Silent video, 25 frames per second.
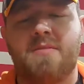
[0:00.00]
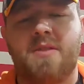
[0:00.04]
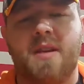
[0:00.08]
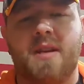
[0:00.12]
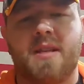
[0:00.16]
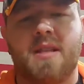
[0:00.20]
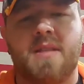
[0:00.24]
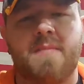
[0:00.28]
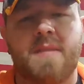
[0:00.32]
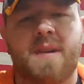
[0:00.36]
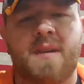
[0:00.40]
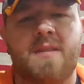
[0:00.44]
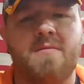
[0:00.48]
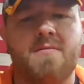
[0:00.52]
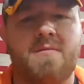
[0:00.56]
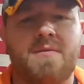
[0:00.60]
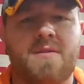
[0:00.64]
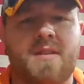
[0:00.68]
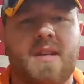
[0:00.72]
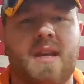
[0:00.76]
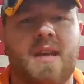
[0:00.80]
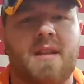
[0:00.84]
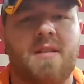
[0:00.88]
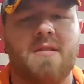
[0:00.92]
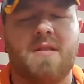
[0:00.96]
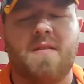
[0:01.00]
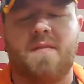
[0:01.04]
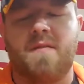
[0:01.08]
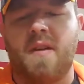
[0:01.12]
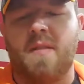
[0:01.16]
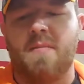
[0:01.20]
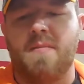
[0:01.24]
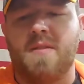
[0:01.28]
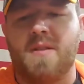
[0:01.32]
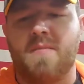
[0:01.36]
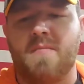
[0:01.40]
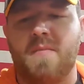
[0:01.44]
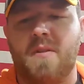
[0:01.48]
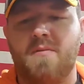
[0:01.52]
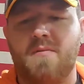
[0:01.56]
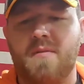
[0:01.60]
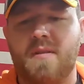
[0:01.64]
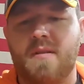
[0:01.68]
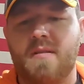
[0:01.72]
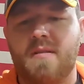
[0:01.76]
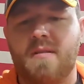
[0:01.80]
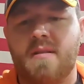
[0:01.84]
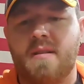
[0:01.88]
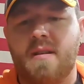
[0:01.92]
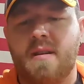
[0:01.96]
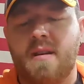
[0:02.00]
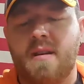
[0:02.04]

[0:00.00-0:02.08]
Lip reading: Check them out. Shout out to Famous Smokes.